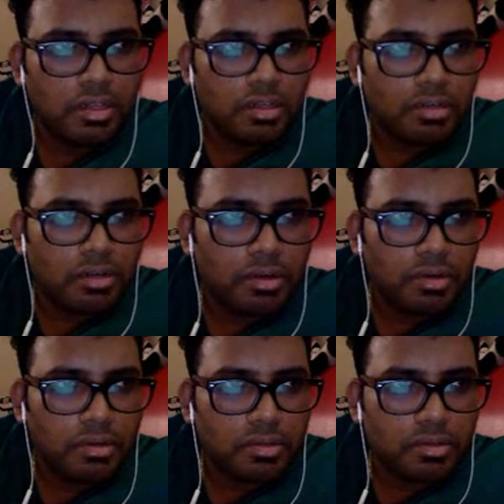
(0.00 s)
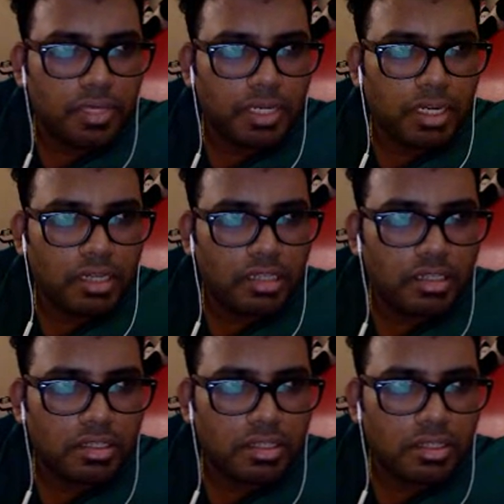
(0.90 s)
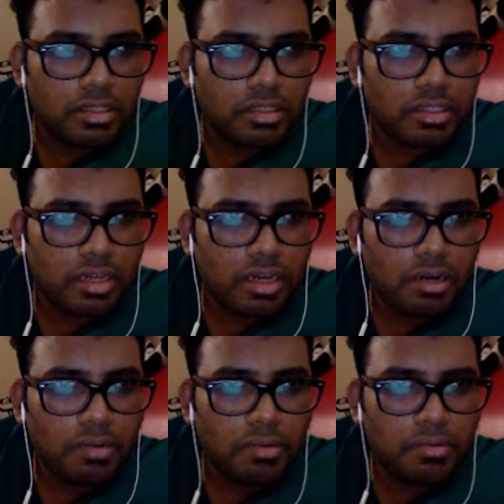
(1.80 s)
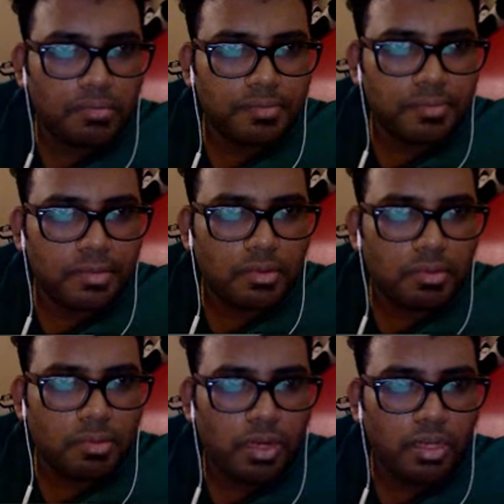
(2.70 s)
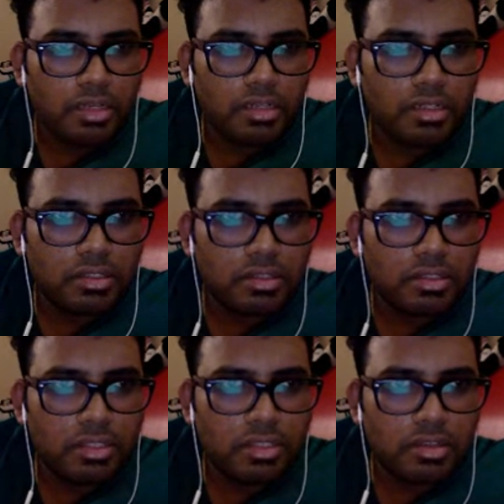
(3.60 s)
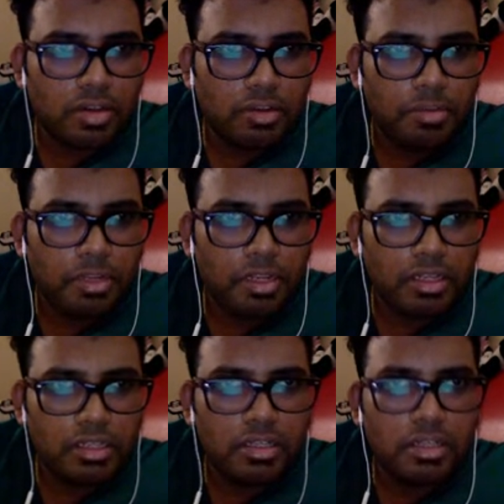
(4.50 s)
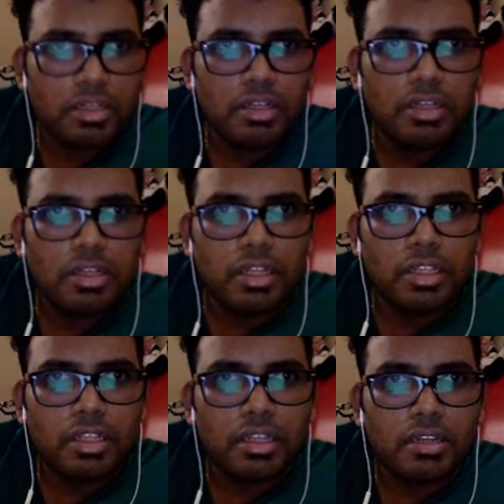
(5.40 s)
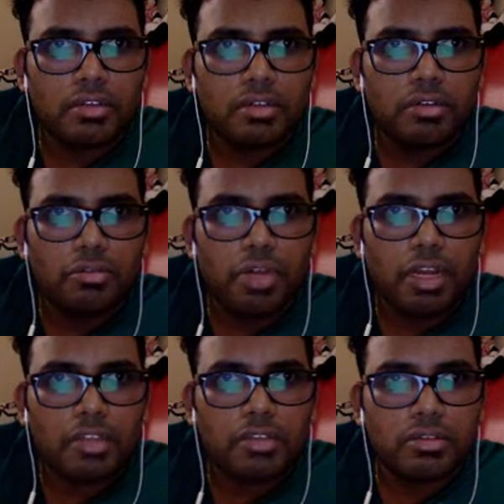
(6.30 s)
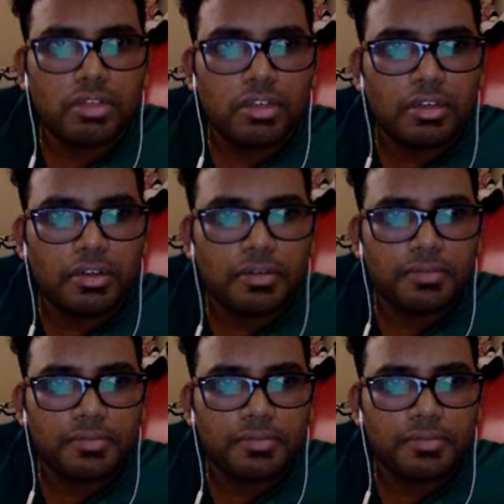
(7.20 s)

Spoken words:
Here we go. So we got this SHA-1. So just copy it and then go back to the